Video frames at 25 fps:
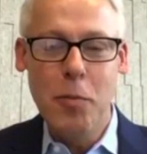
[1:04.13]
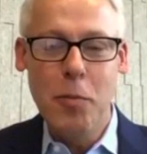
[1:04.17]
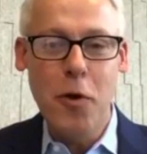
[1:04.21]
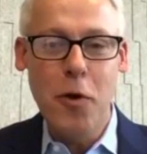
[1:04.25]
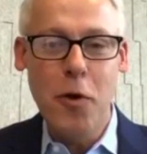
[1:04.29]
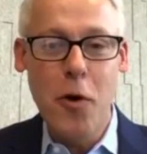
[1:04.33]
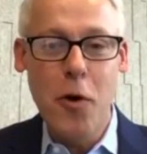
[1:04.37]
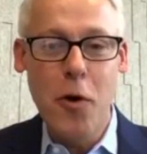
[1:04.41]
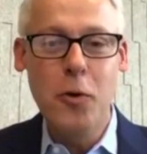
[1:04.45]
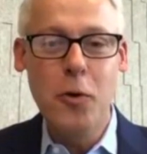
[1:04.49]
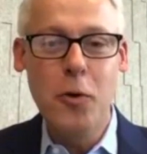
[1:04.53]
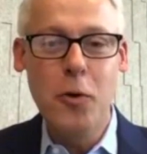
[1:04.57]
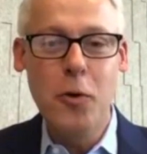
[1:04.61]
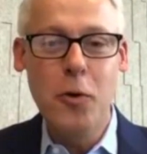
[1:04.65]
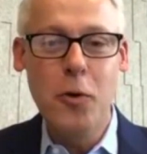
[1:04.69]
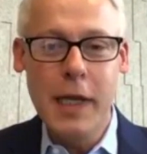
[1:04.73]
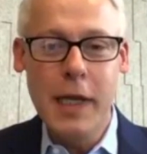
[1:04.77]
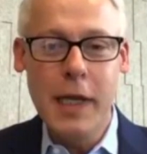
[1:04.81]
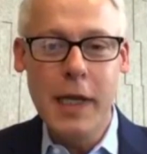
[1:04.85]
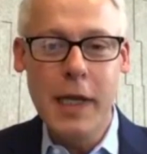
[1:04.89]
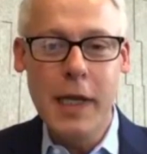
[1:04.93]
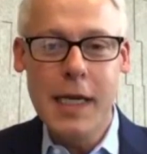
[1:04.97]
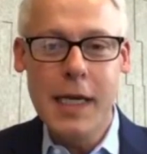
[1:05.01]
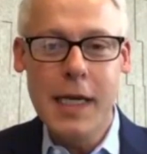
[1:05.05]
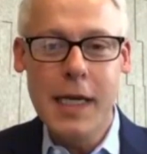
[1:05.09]
the pro
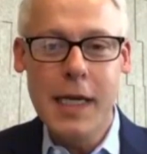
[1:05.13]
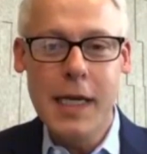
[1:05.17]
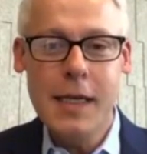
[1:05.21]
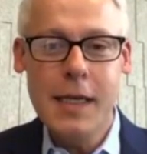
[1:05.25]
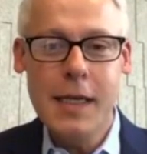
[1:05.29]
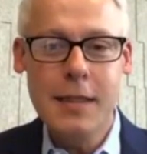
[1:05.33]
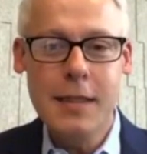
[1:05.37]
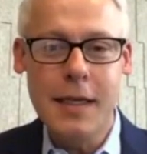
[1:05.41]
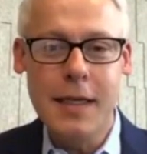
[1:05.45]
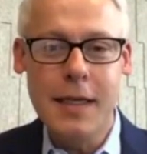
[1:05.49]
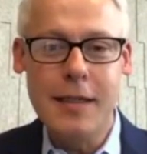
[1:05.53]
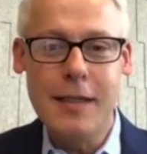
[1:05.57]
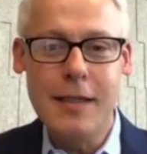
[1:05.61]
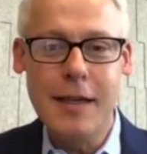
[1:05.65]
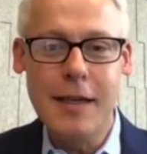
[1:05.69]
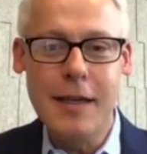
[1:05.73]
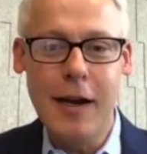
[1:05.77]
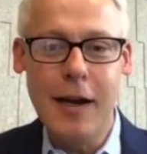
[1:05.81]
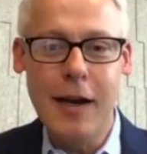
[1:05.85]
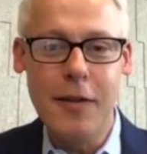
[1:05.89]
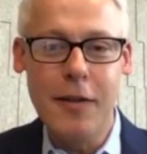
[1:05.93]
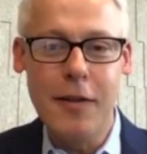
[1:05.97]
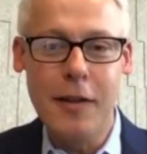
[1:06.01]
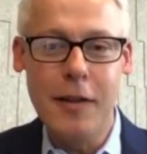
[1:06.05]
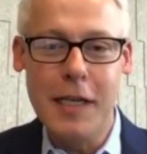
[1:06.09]
leagues and
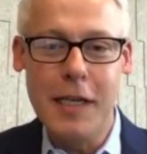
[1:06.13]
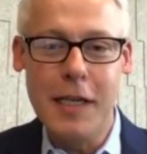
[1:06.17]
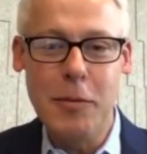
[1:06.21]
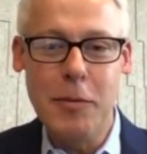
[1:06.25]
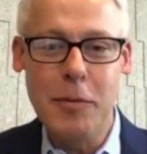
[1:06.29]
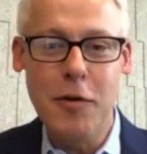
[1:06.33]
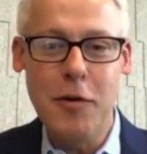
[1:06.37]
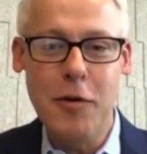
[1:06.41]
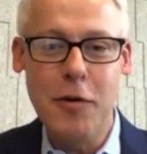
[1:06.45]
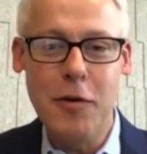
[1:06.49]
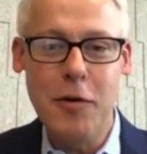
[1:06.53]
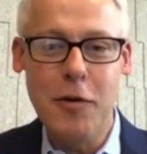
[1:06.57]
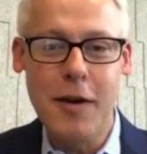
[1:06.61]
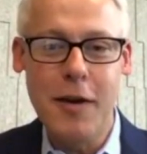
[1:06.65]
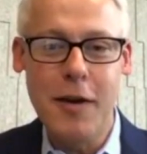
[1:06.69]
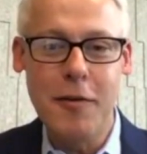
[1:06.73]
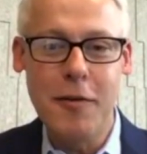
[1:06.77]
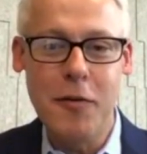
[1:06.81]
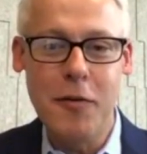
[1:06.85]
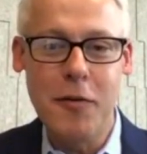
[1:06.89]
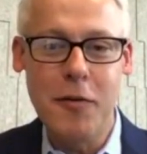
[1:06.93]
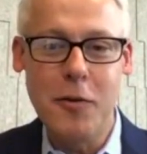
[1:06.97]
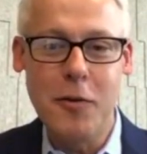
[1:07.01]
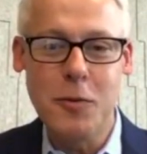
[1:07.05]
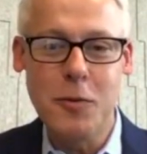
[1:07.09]
uh, the leading
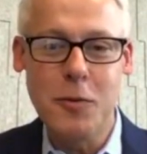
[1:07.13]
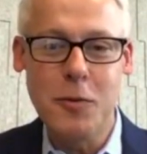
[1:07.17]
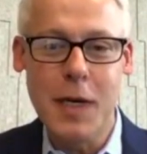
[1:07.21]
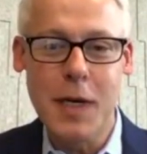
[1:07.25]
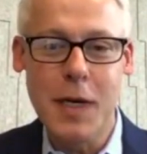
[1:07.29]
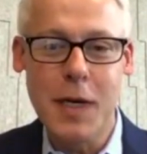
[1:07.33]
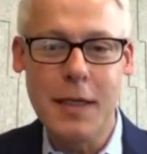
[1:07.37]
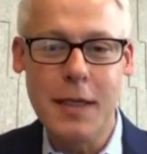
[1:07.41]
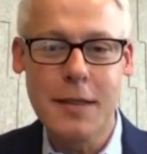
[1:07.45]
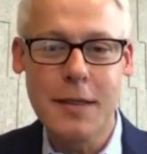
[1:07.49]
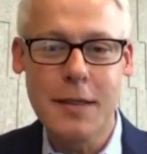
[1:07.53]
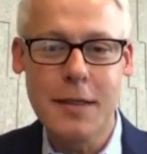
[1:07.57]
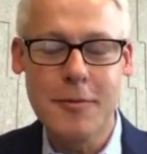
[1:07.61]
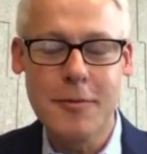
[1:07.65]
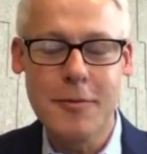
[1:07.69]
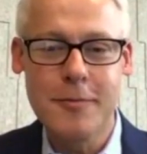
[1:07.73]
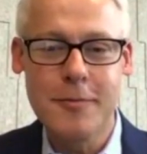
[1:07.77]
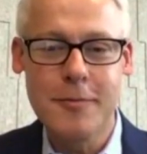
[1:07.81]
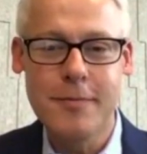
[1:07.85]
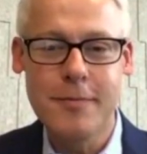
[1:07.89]
provider of those rings.